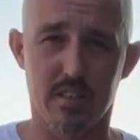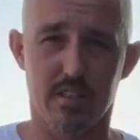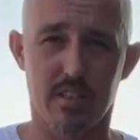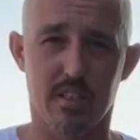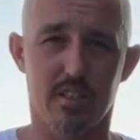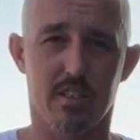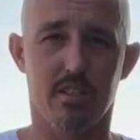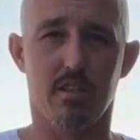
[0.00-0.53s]
she
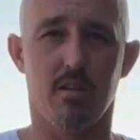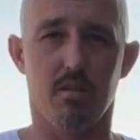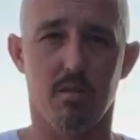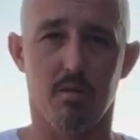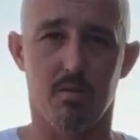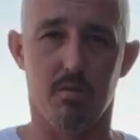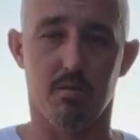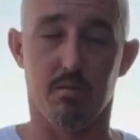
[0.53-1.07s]
said she saw it
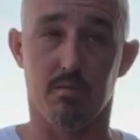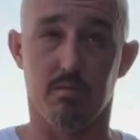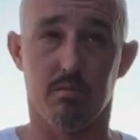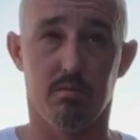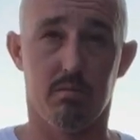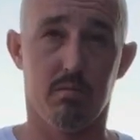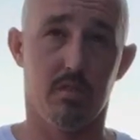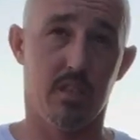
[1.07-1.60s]
on
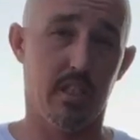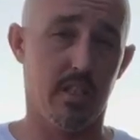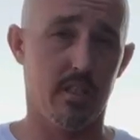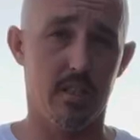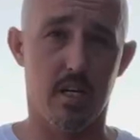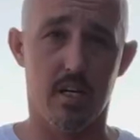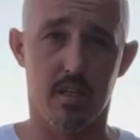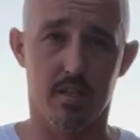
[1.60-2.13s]

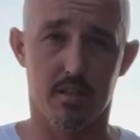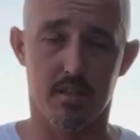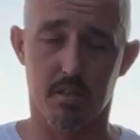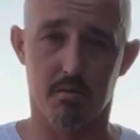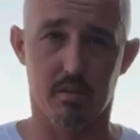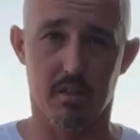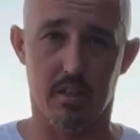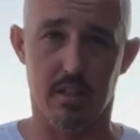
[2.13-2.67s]
TikTok or
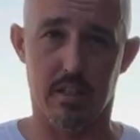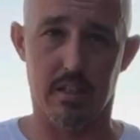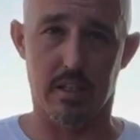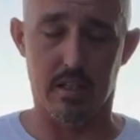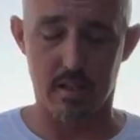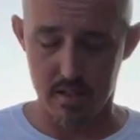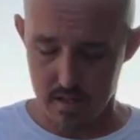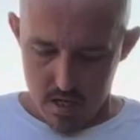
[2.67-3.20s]
something like
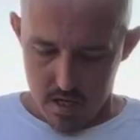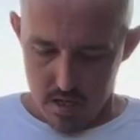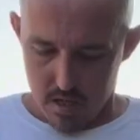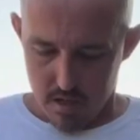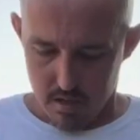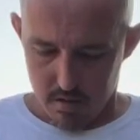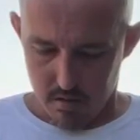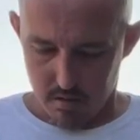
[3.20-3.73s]
that.
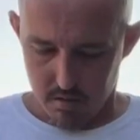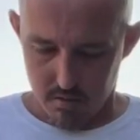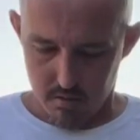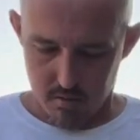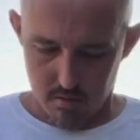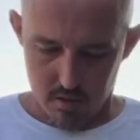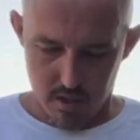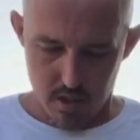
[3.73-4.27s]

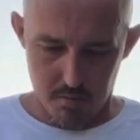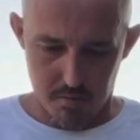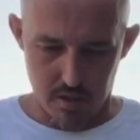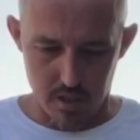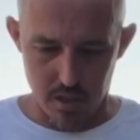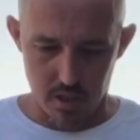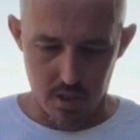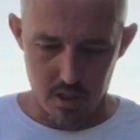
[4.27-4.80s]
You open
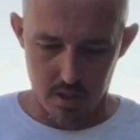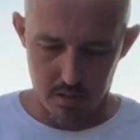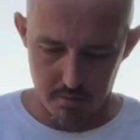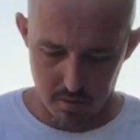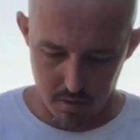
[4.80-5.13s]
it up,